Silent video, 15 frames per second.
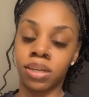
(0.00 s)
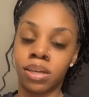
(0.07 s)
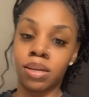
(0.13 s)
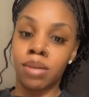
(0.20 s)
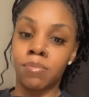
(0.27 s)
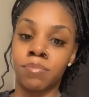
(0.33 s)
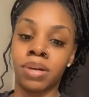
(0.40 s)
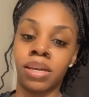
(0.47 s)

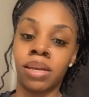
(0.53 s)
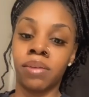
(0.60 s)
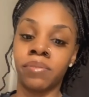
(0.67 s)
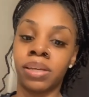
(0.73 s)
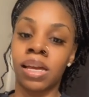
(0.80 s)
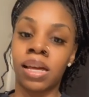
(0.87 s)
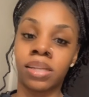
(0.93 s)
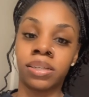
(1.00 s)
But in
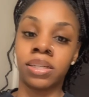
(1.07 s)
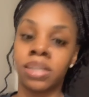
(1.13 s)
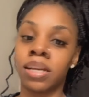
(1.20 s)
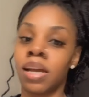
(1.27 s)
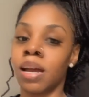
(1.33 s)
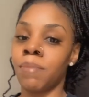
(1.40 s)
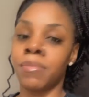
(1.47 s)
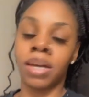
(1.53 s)
reality,
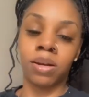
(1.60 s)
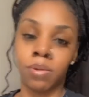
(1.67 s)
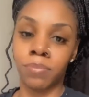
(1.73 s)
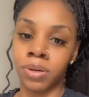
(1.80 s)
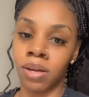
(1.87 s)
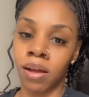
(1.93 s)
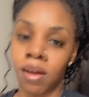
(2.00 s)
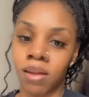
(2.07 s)
I'm not gonna
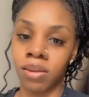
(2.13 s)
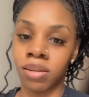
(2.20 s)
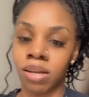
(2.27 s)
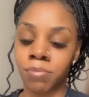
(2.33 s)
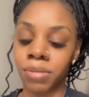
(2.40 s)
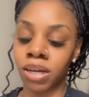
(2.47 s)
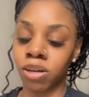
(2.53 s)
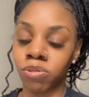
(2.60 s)
put all, I'm
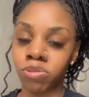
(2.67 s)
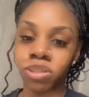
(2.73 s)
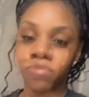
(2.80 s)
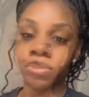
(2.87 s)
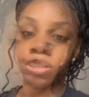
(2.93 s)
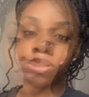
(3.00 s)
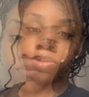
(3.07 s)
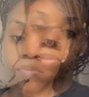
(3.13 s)
not gonna
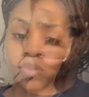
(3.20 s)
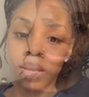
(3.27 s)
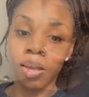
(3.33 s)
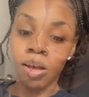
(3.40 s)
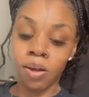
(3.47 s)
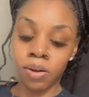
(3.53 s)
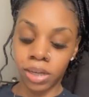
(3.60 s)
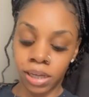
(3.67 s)
even use this.
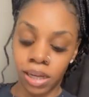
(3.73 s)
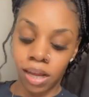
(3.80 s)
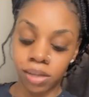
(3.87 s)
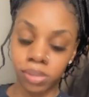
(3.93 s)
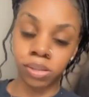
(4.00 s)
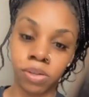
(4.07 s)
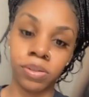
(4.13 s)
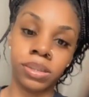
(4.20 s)
Okay, y'all,
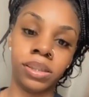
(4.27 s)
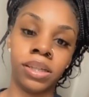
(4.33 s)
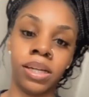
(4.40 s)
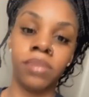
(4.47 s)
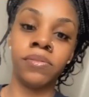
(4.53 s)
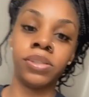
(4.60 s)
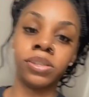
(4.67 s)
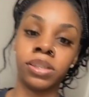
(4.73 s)
so instead
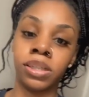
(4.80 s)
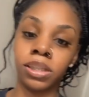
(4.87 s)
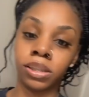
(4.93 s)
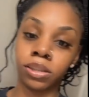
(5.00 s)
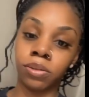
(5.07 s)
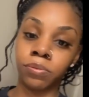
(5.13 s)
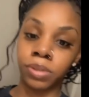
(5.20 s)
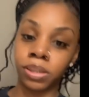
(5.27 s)
of using this
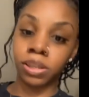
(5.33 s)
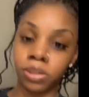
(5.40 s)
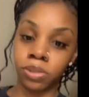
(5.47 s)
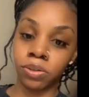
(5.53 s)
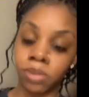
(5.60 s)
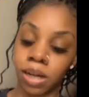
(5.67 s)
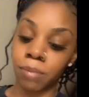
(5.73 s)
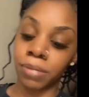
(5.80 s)
Gorilla
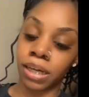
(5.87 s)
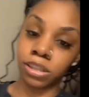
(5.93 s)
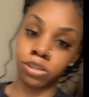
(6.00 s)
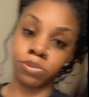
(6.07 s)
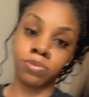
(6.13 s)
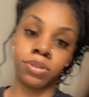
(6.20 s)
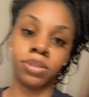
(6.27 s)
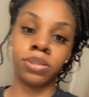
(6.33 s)
Glue, I'm actually
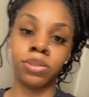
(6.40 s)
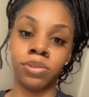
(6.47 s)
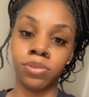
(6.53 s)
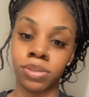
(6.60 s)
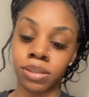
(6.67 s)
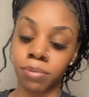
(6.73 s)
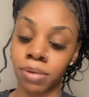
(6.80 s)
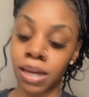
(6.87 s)
going to use
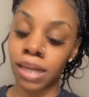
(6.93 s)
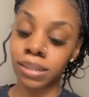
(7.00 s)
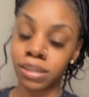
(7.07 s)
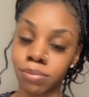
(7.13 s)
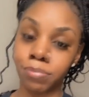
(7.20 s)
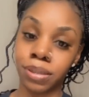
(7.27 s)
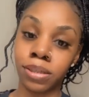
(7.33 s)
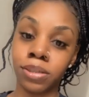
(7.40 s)
some
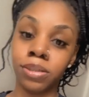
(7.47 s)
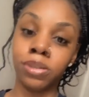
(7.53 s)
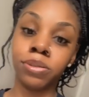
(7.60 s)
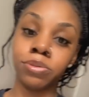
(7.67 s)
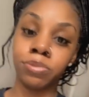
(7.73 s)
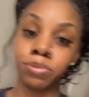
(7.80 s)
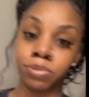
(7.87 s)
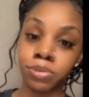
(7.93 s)
Got2b
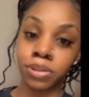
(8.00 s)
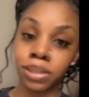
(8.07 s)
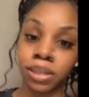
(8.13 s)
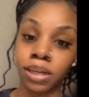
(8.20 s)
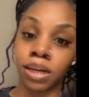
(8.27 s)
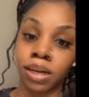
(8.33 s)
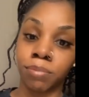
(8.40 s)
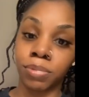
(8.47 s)
glue
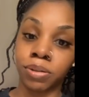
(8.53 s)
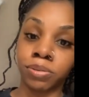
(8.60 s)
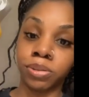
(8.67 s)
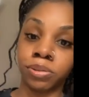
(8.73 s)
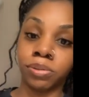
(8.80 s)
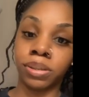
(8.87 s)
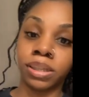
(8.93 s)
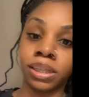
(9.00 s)
I'm going to
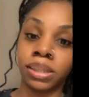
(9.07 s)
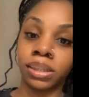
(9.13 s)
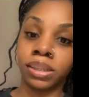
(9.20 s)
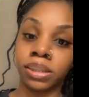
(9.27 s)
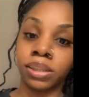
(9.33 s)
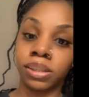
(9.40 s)
use this.